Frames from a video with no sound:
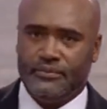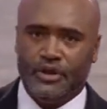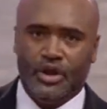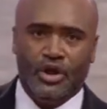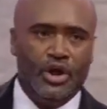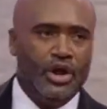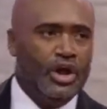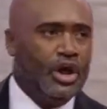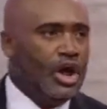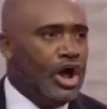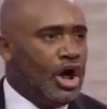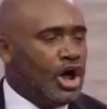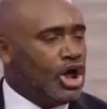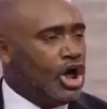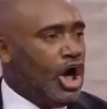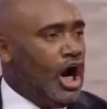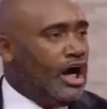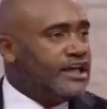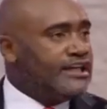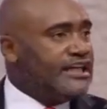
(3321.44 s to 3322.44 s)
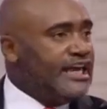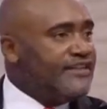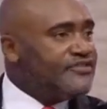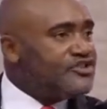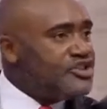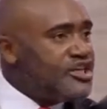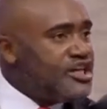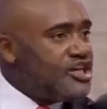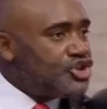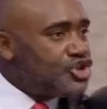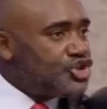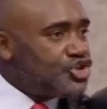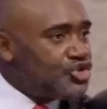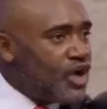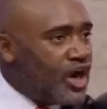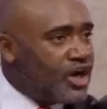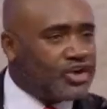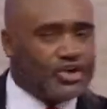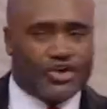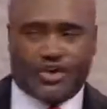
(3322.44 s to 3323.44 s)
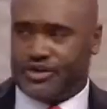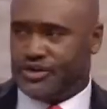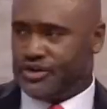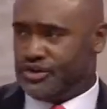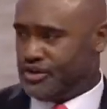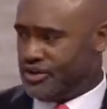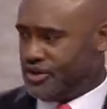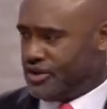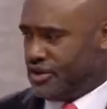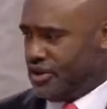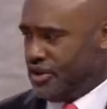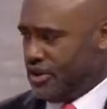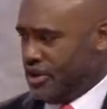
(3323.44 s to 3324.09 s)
God gives the instructions. The